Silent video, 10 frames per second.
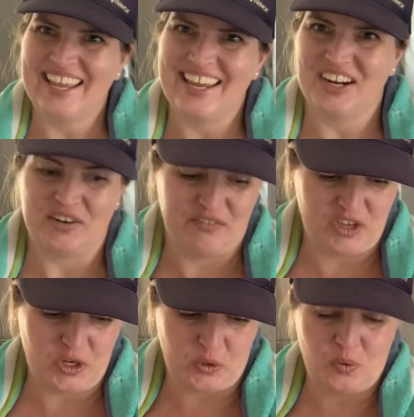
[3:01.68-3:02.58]
care of
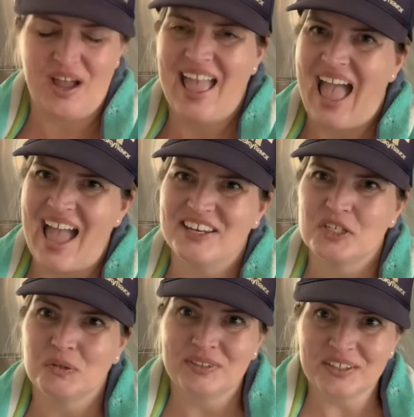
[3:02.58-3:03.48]
you and
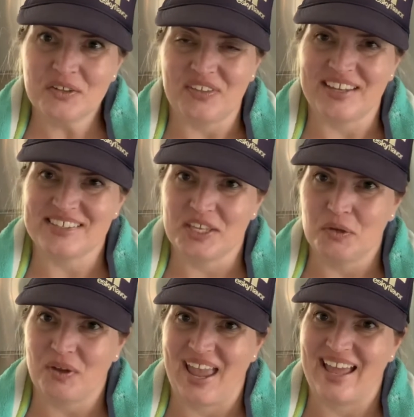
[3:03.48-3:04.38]
do little things that
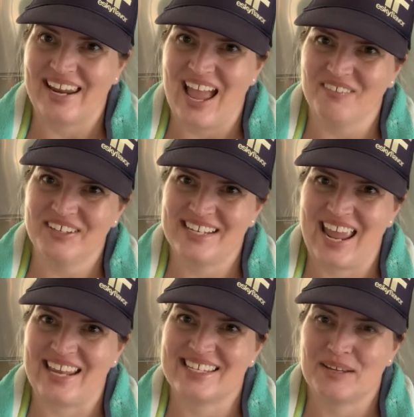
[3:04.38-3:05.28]
you can every
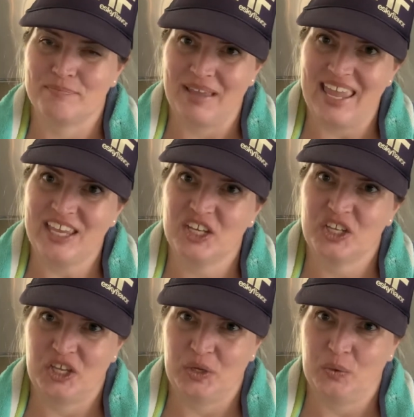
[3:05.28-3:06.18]
day to make
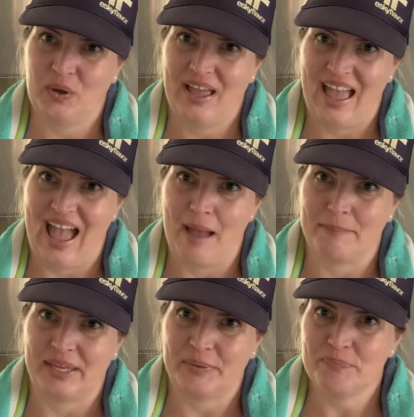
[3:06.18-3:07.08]
you
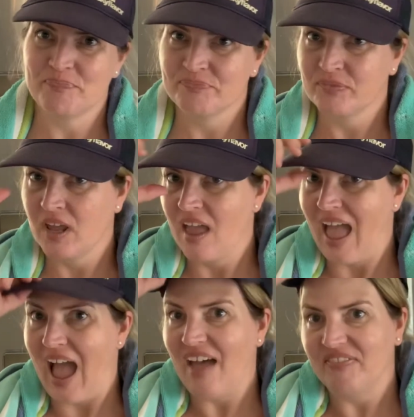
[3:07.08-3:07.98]
happy.
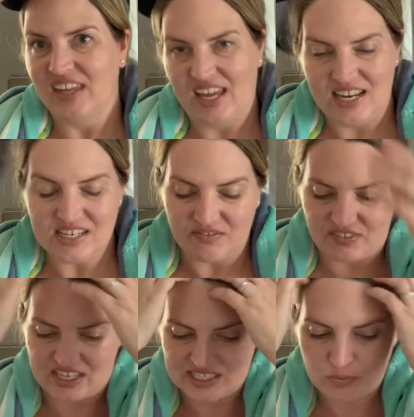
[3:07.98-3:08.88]
At the end of
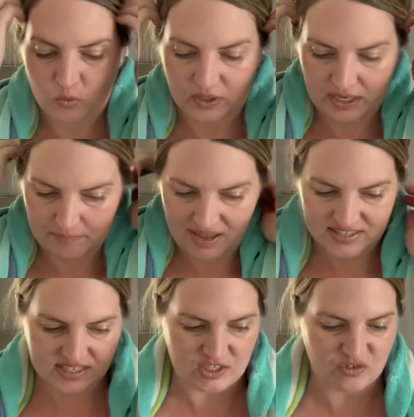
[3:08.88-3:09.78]
this morning
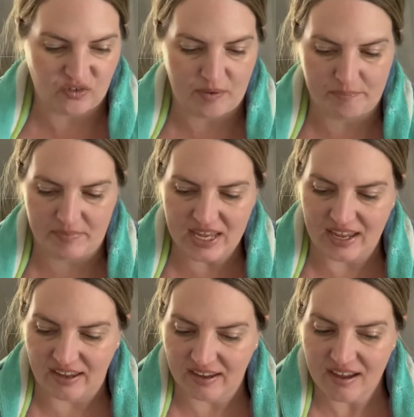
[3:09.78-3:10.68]
message from
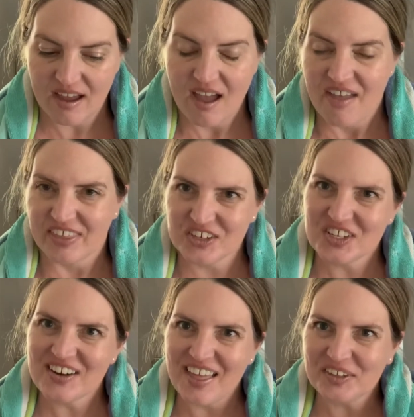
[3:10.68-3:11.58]
me, there's
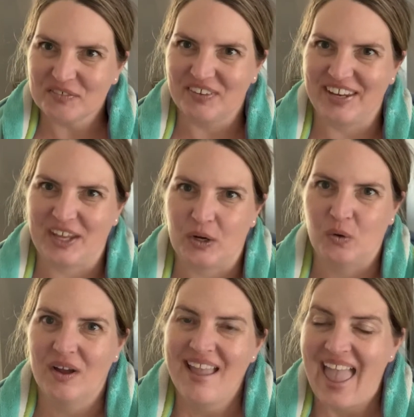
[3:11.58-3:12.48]
another
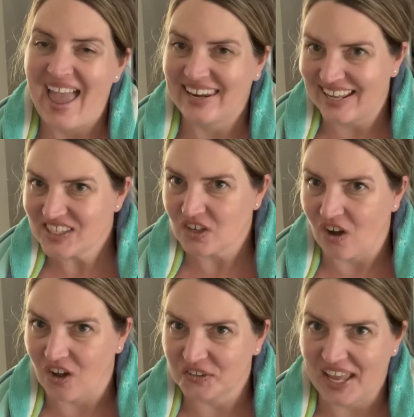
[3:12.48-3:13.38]
video and it's
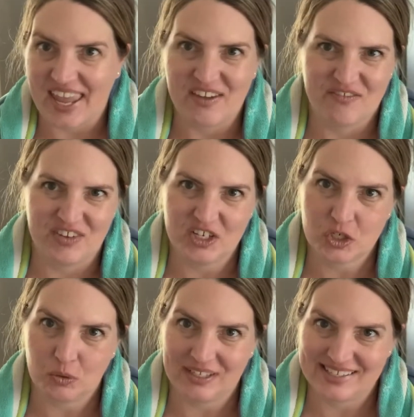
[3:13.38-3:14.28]
called a
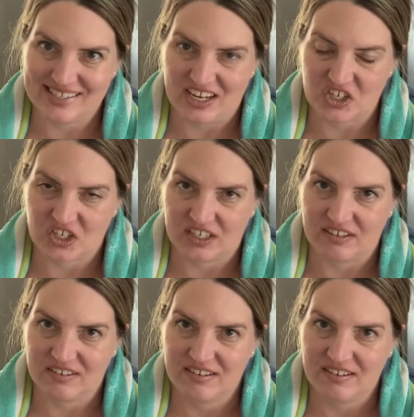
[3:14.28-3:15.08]
visualization.